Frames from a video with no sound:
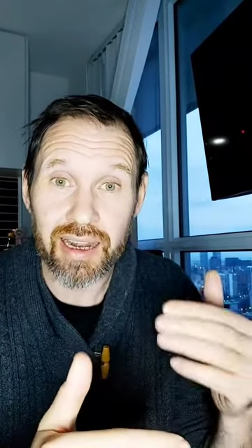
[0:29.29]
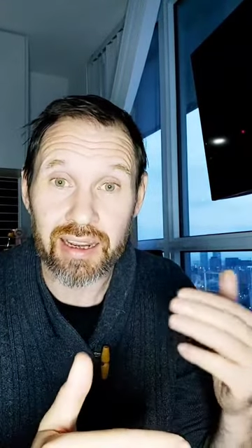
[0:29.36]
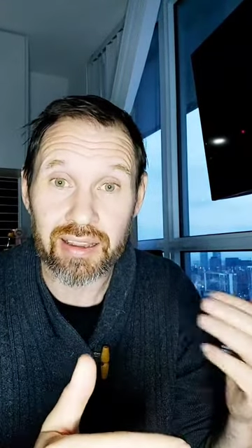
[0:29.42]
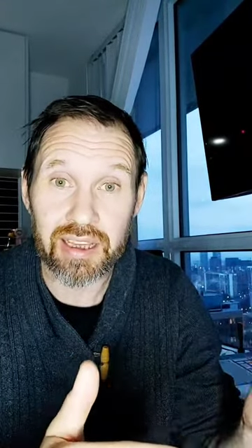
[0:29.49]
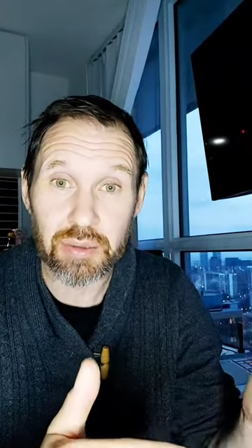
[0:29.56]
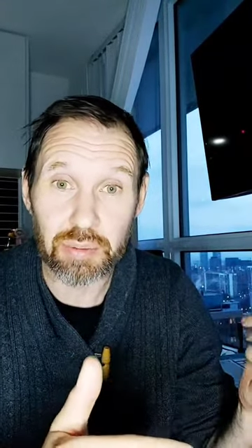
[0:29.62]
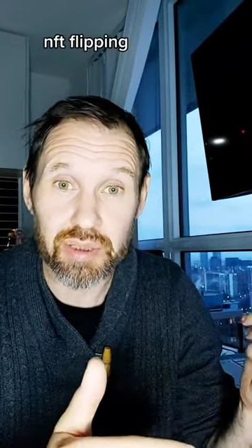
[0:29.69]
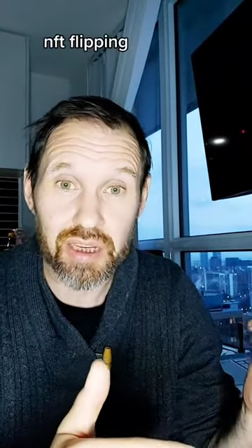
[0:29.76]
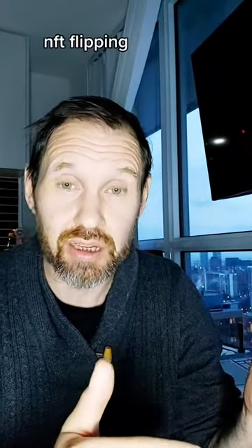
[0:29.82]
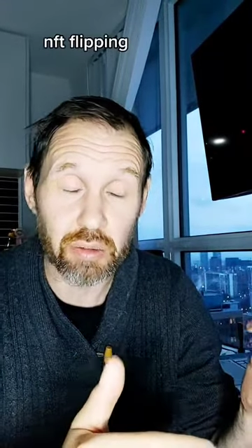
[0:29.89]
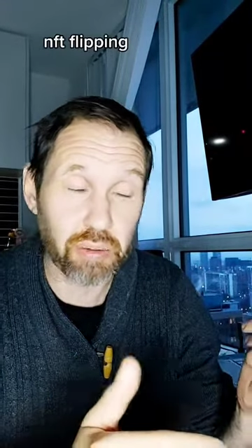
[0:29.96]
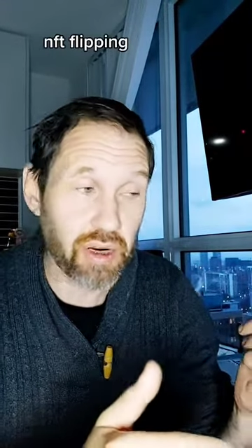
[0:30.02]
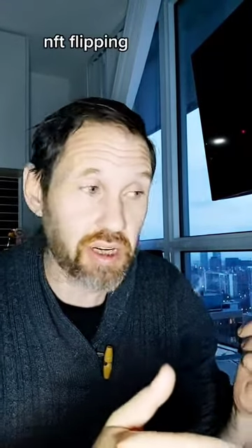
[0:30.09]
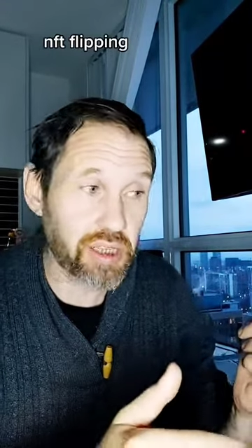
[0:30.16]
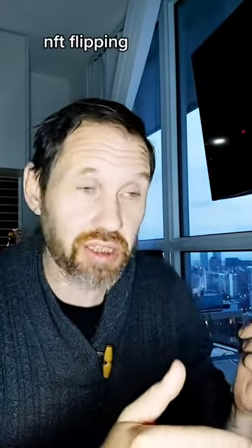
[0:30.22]
and this particular
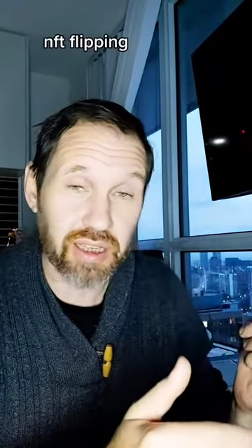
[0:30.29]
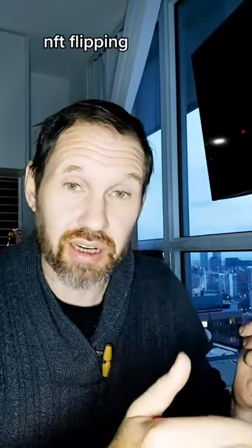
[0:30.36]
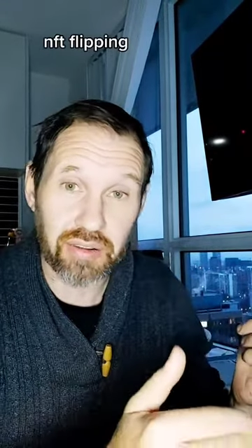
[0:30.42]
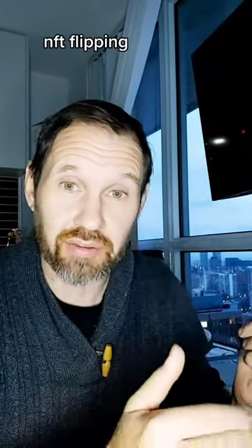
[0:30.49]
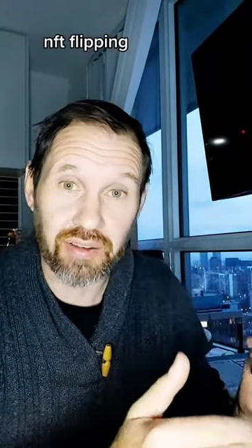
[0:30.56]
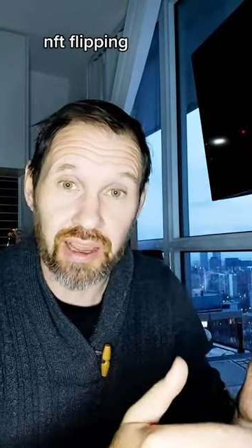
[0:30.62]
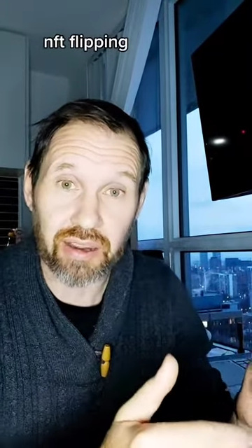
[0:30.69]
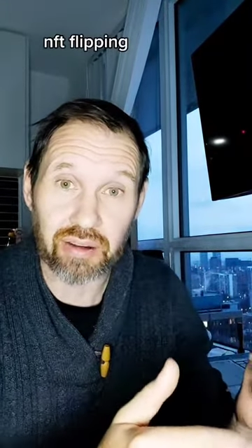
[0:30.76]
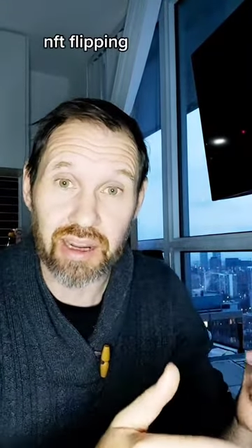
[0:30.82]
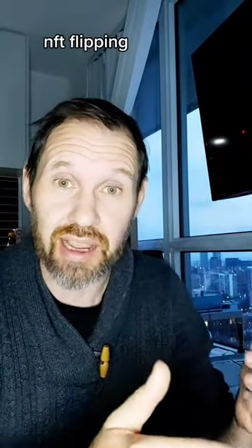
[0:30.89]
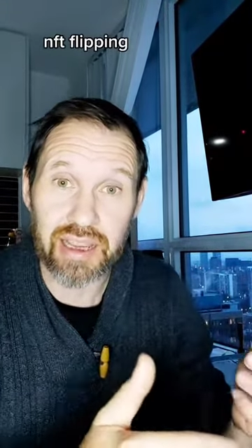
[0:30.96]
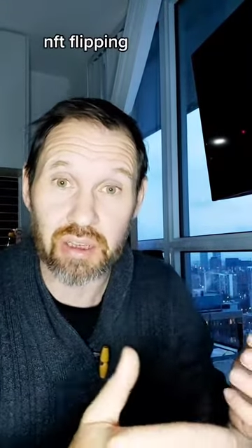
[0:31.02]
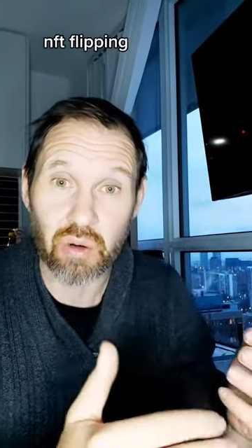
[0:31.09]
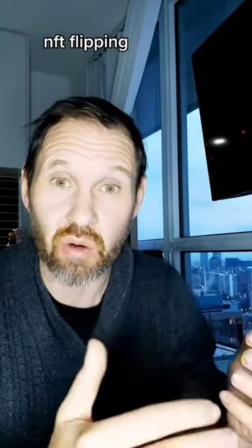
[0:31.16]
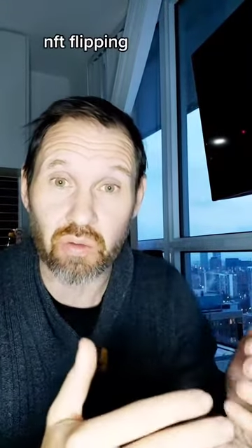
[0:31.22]
project that I found
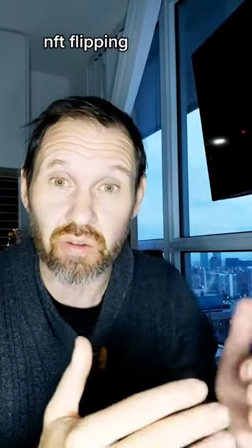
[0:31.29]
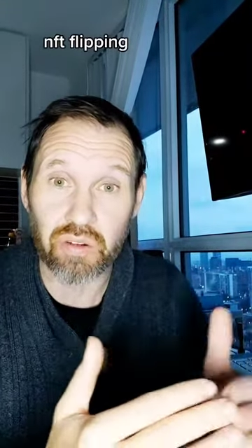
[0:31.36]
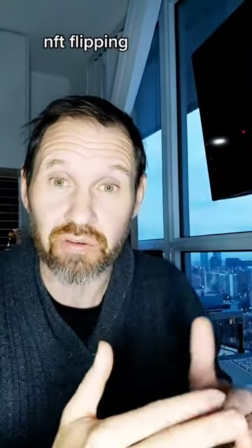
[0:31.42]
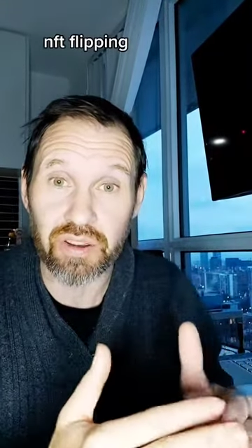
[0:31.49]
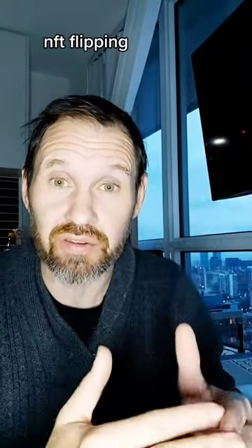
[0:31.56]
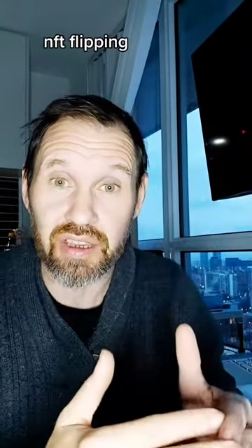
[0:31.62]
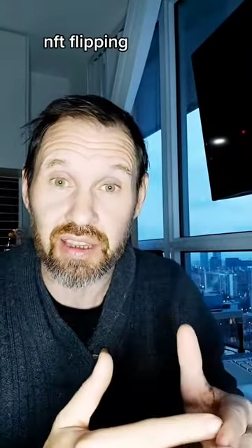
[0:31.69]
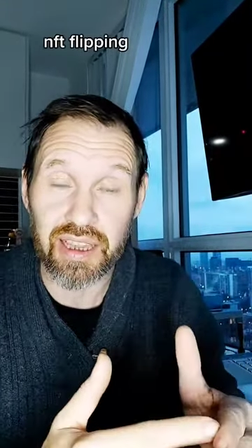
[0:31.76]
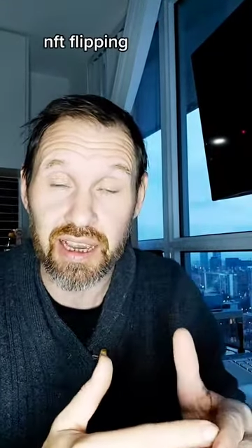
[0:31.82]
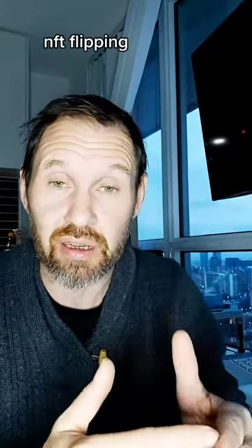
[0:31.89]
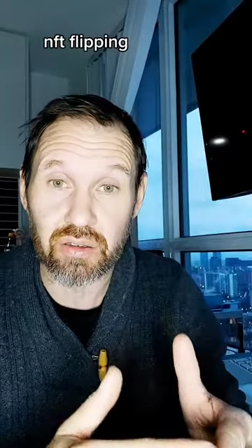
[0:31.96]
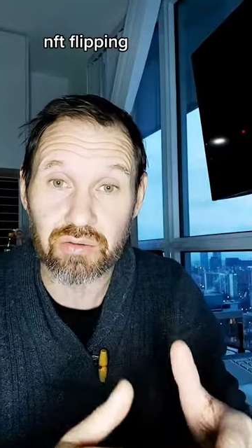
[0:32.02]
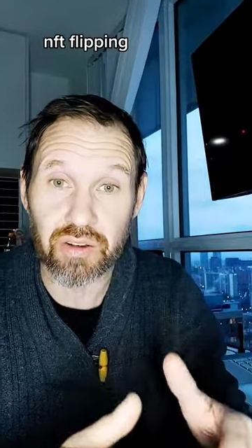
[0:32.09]
has over 50,000